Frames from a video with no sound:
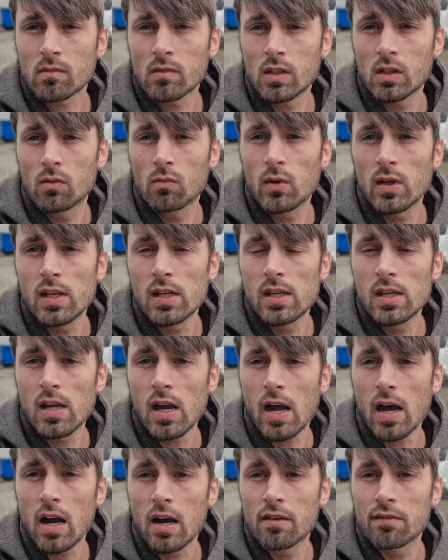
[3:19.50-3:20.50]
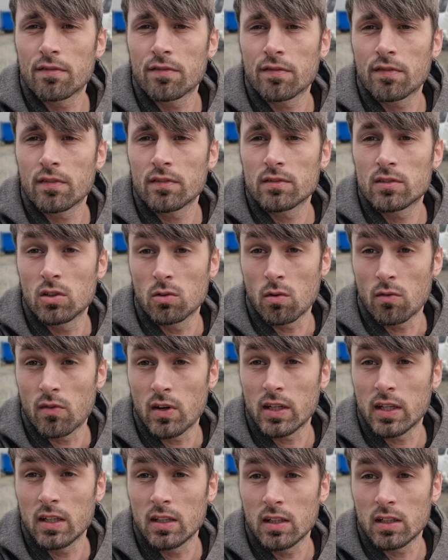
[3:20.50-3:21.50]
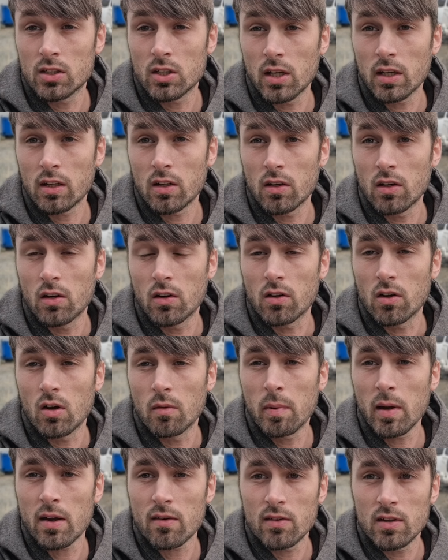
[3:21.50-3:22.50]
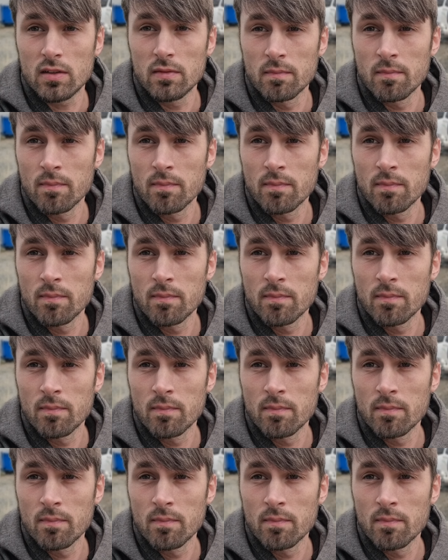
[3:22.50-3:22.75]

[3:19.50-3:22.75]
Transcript: We do a regular check on our battery.